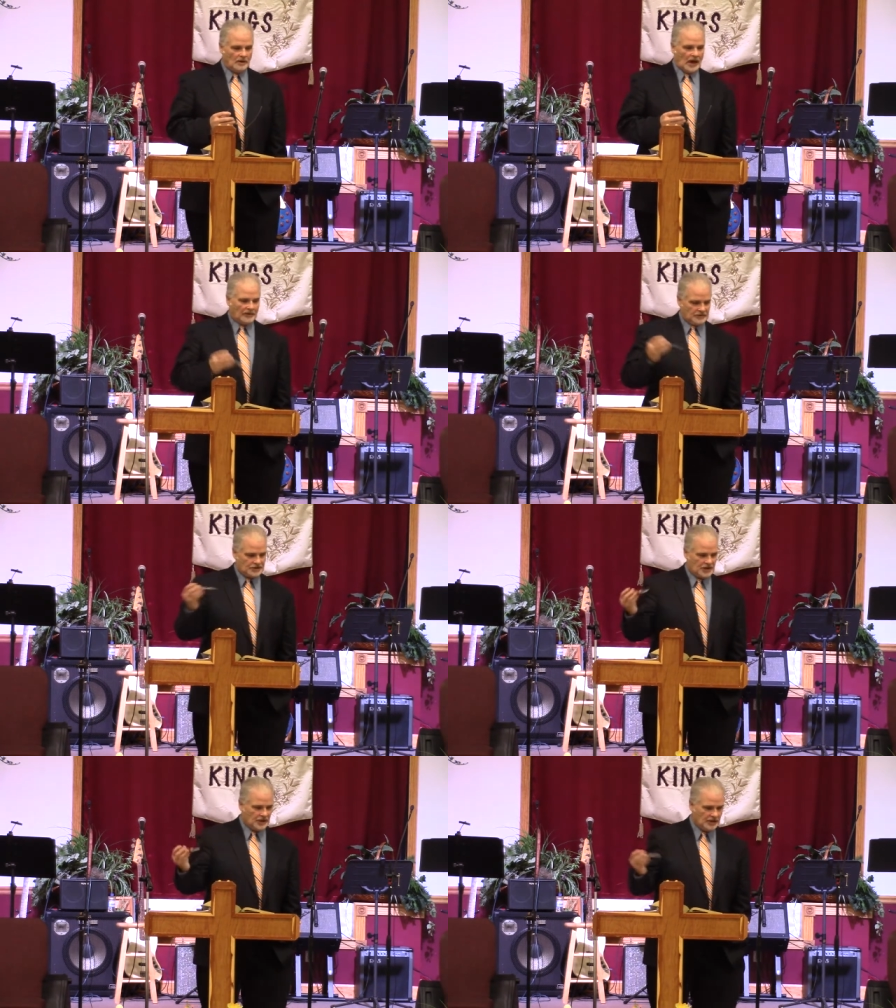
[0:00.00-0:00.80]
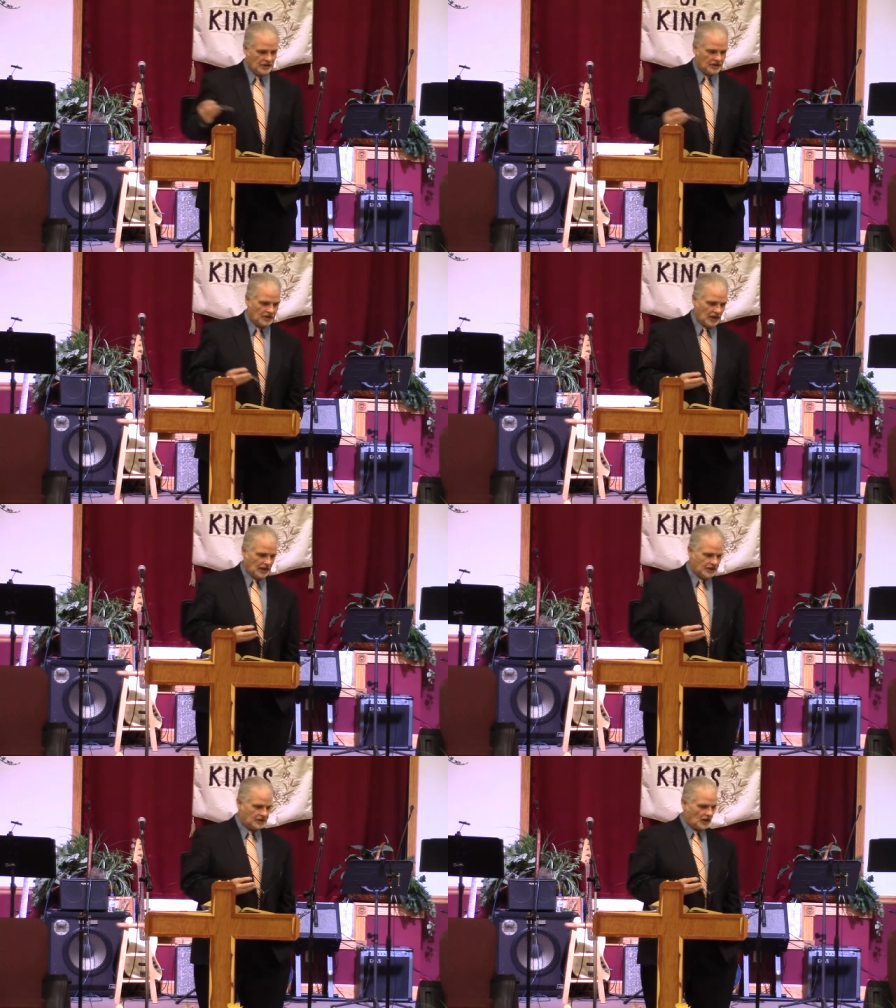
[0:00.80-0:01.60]
I've attended
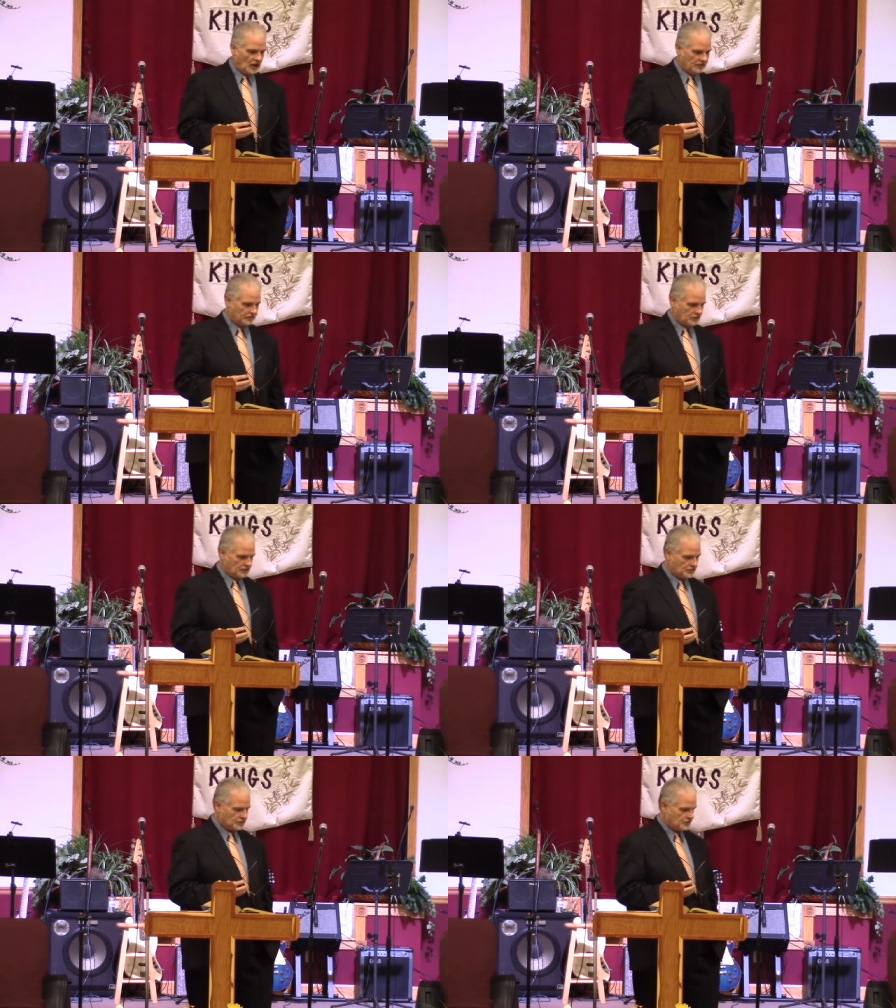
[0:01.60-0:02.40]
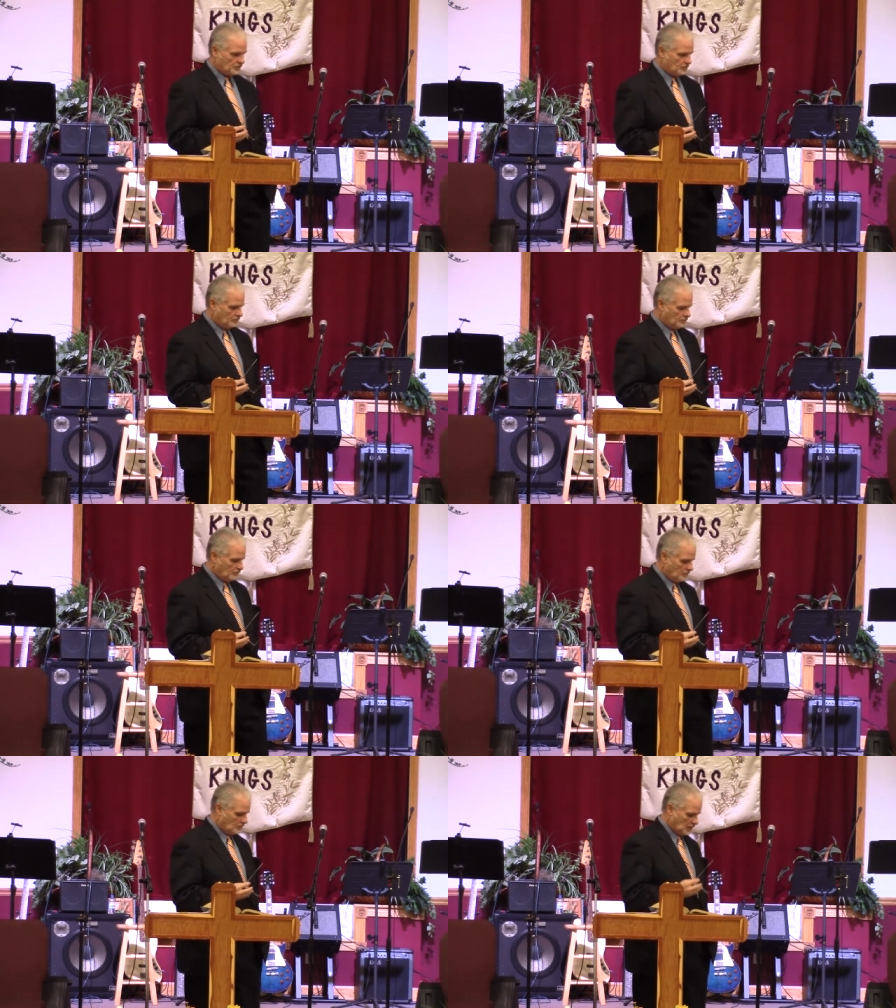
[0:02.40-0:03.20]
a conference
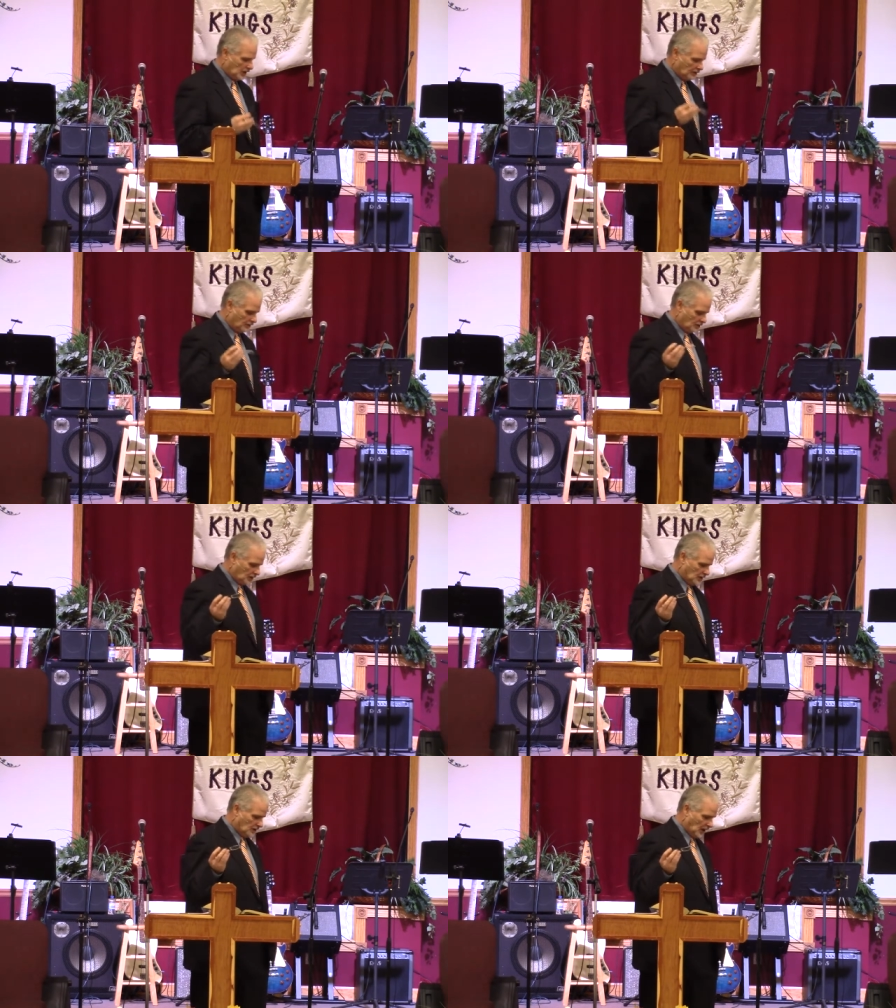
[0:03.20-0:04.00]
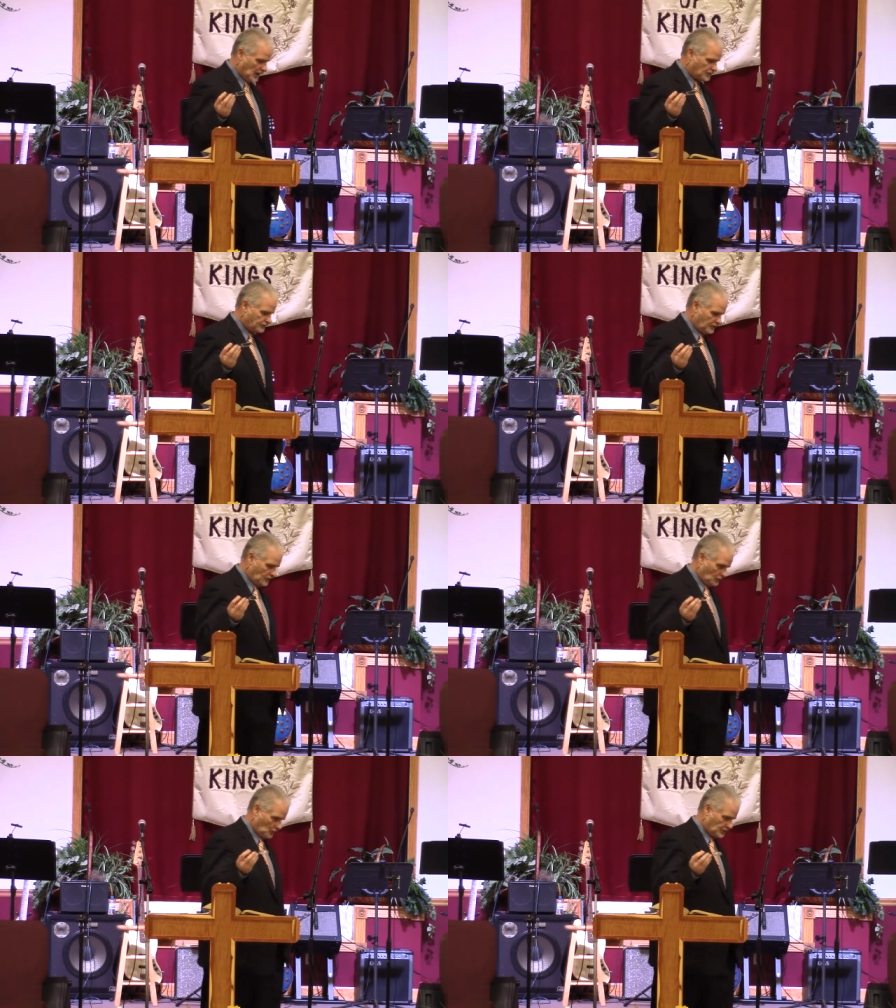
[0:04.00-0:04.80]
in, in
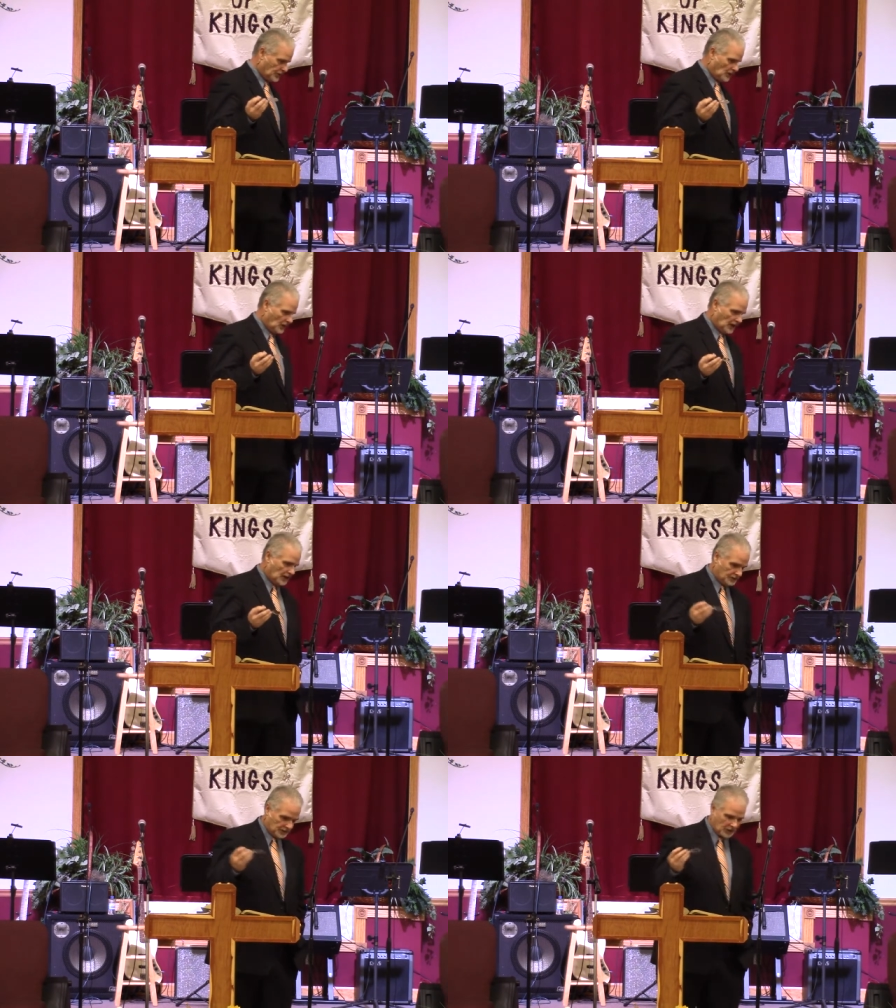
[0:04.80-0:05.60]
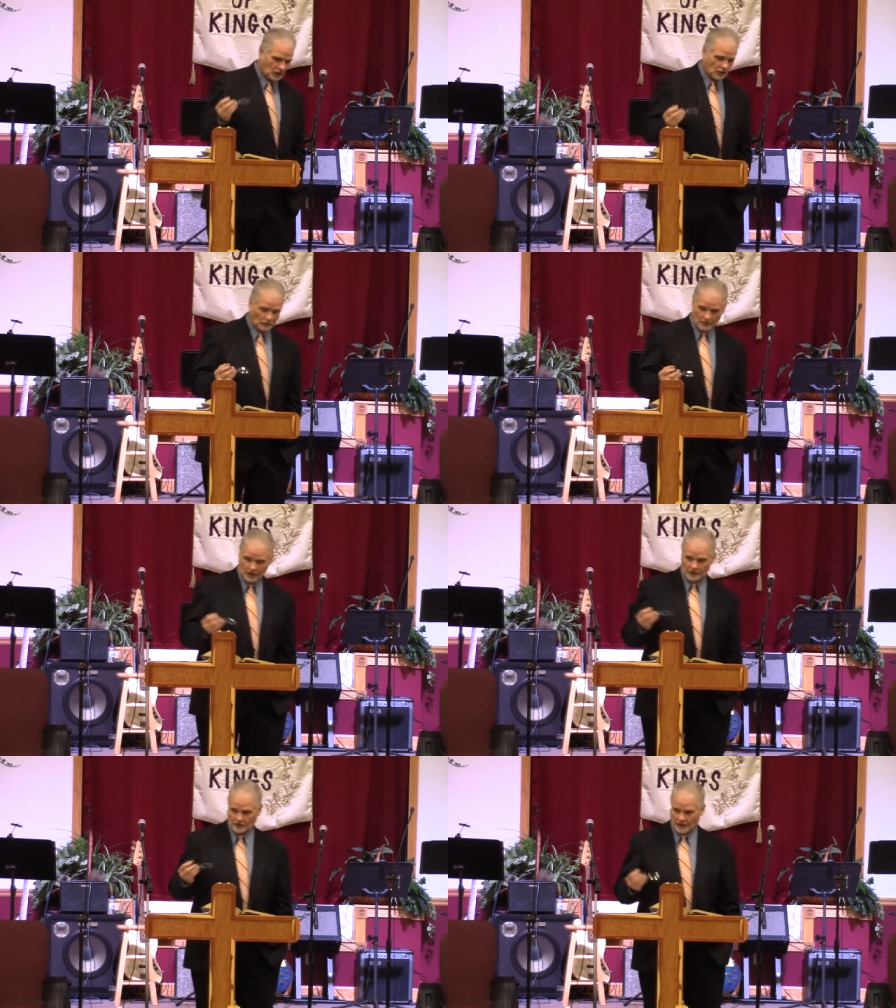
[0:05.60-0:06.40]
Asheville, North Carolina at the Cove
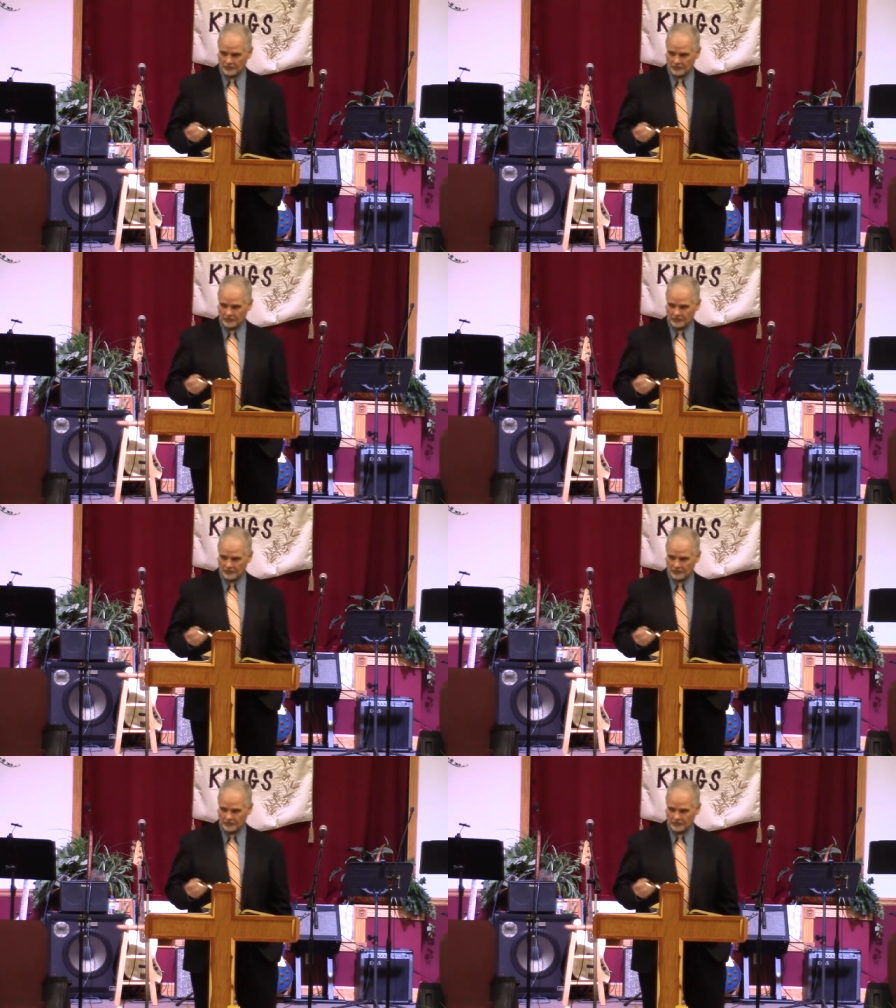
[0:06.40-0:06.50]
Billy Graham